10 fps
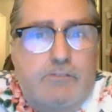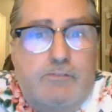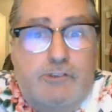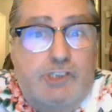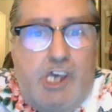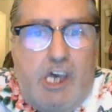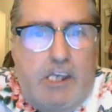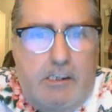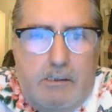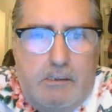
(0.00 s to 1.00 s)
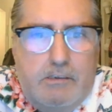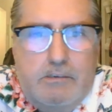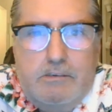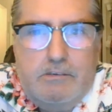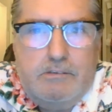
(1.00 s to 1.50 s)
jet,
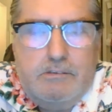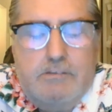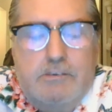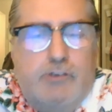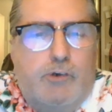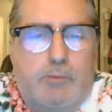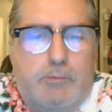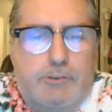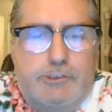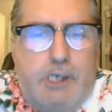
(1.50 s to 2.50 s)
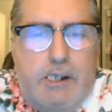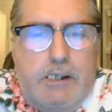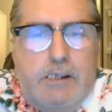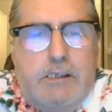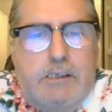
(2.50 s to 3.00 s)
incredible jet,
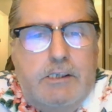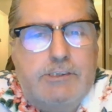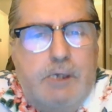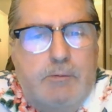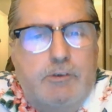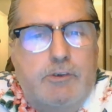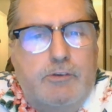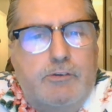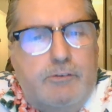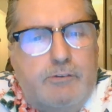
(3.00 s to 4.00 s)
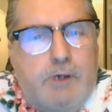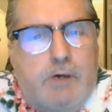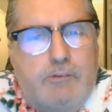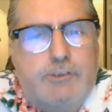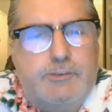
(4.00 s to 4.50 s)
that's able to
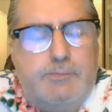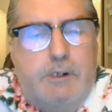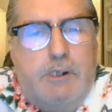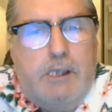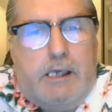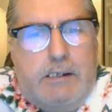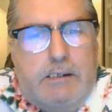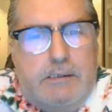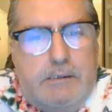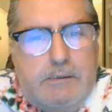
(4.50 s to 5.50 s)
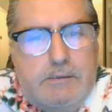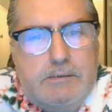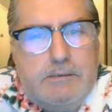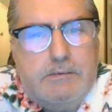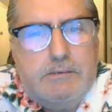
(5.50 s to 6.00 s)
travel at the speed of light,
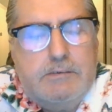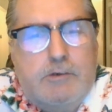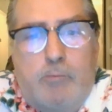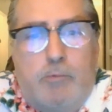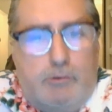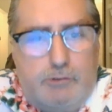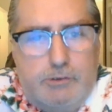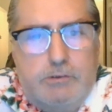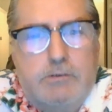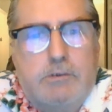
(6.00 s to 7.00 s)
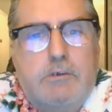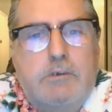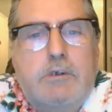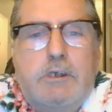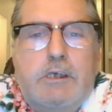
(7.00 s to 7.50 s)
almost.
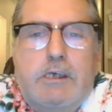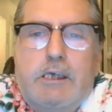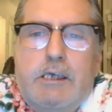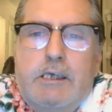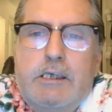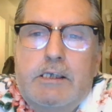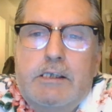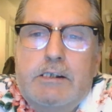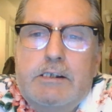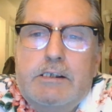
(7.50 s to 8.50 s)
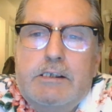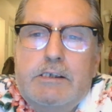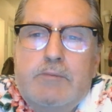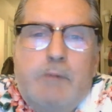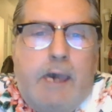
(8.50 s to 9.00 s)
And
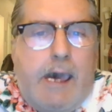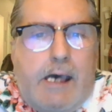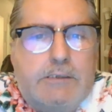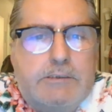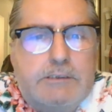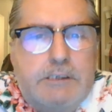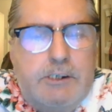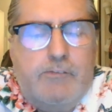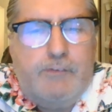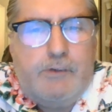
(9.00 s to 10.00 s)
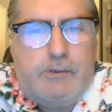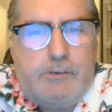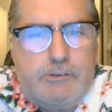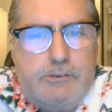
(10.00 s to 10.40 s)
mass interferes